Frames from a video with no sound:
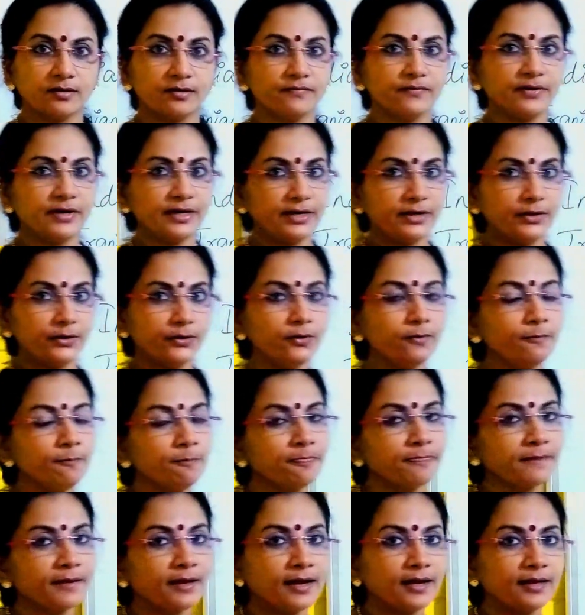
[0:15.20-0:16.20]
video,
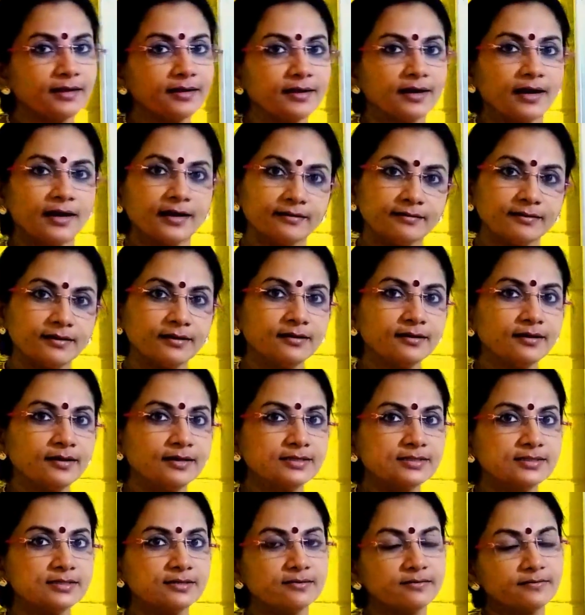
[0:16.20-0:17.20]
and I think
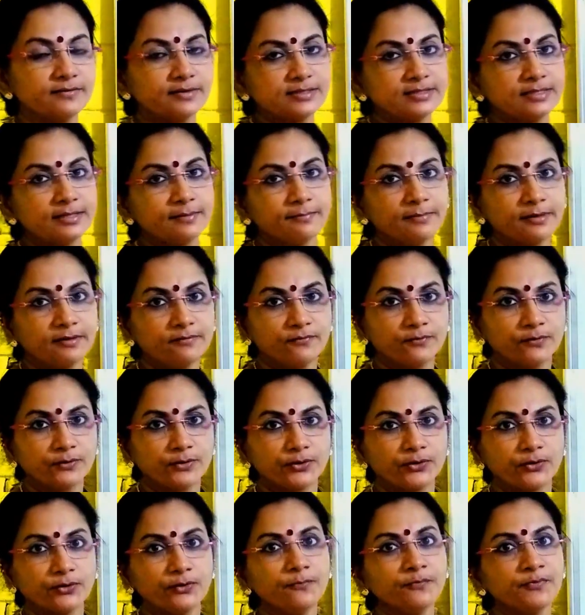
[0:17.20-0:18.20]
it's very simple for
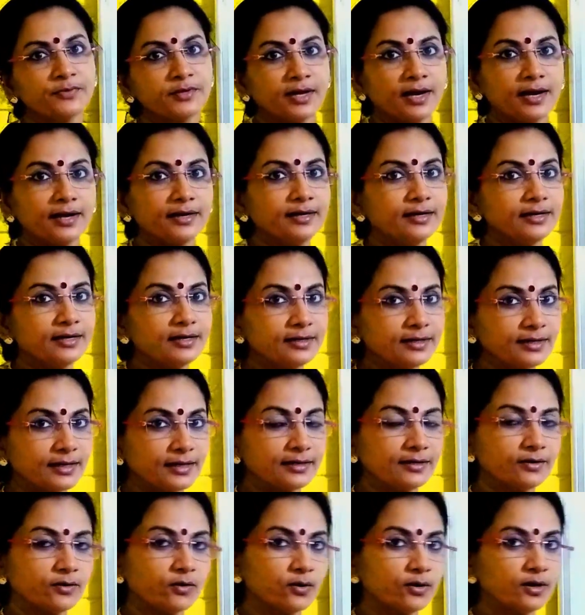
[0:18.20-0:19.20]
you. I didn't
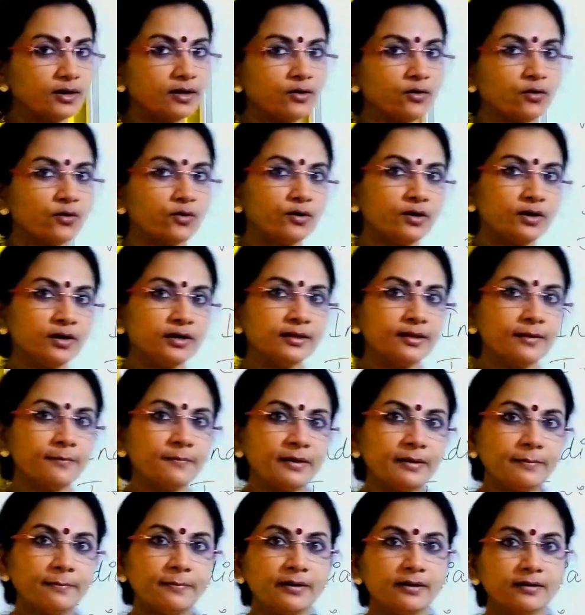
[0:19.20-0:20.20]
get all the
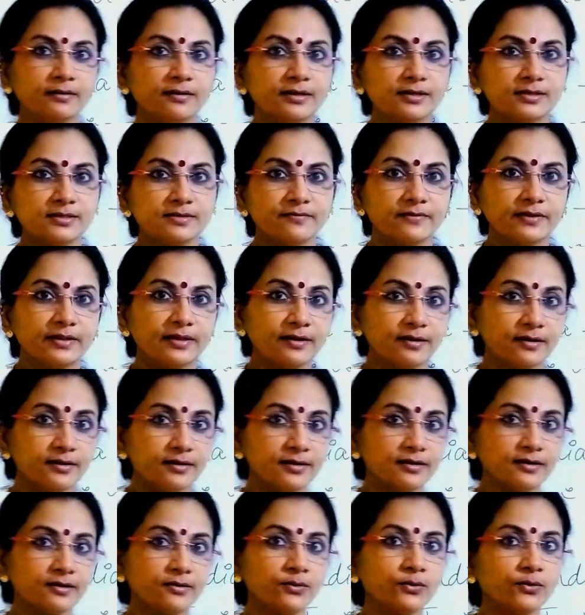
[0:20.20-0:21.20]
people
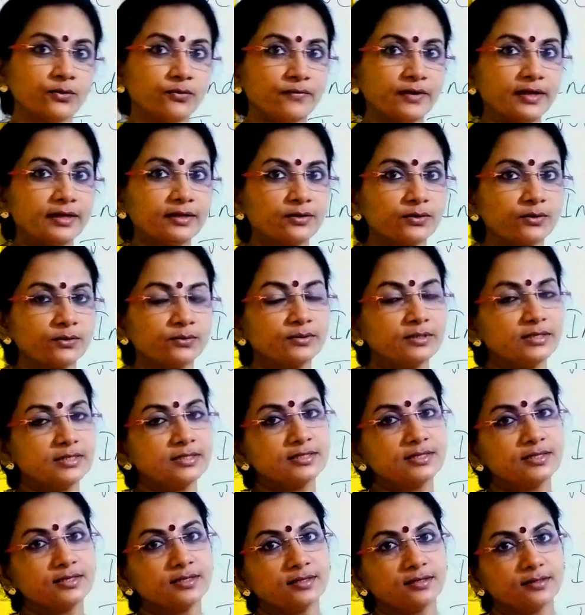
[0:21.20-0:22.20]
who went through
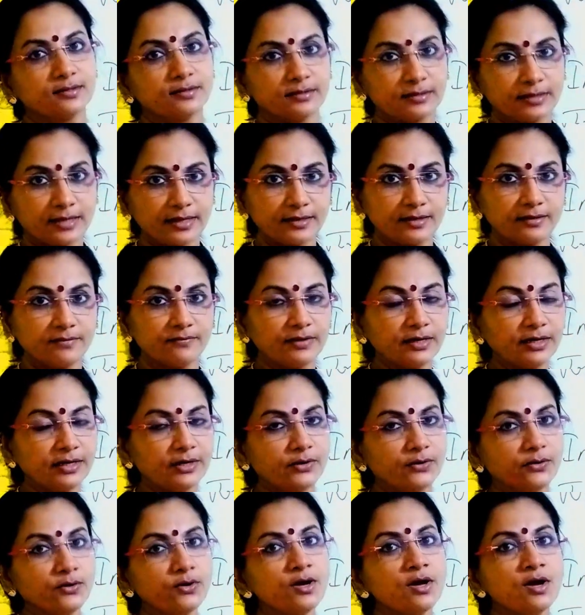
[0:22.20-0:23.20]
this that
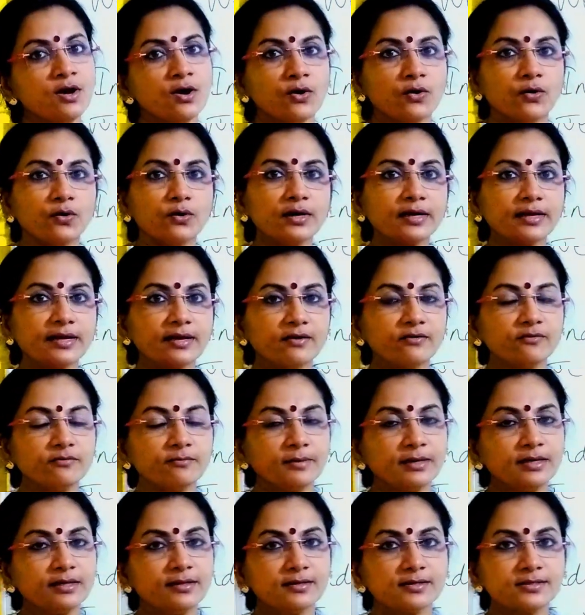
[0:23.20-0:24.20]
video all gave
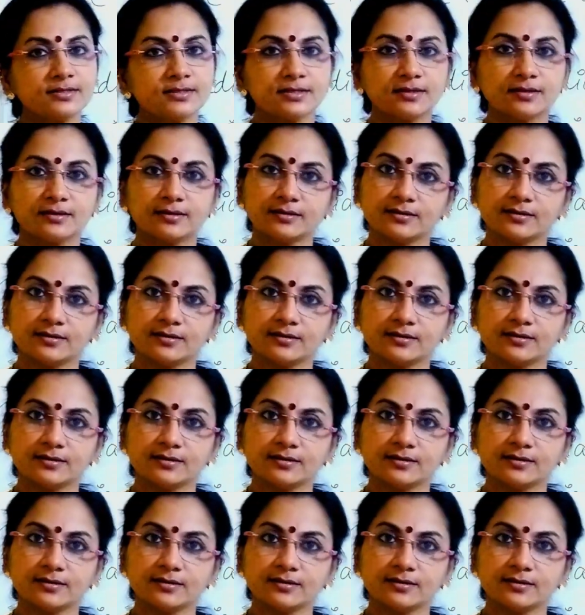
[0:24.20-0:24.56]
me this